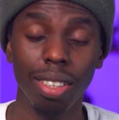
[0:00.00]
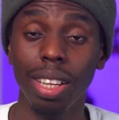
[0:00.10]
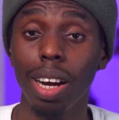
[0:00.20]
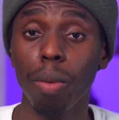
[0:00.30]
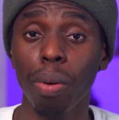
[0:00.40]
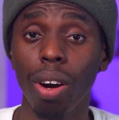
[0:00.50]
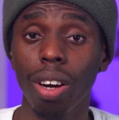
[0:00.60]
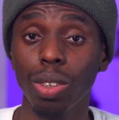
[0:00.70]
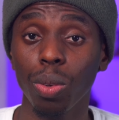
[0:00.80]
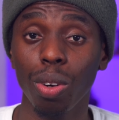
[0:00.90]
dark
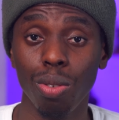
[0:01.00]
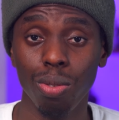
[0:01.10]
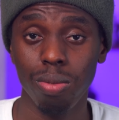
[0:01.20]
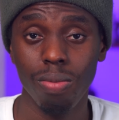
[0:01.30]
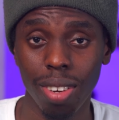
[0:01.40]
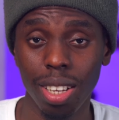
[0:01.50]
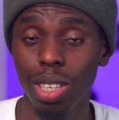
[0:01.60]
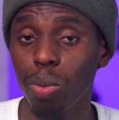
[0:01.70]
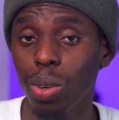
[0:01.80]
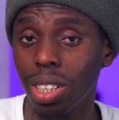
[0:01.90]
power 12. Let's
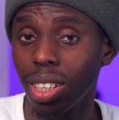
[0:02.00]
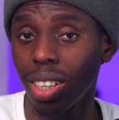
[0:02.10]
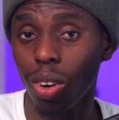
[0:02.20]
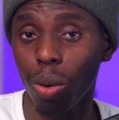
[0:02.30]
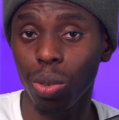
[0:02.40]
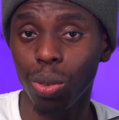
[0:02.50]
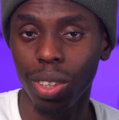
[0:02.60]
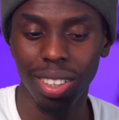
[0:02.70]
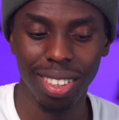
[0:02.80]
see what this comes with.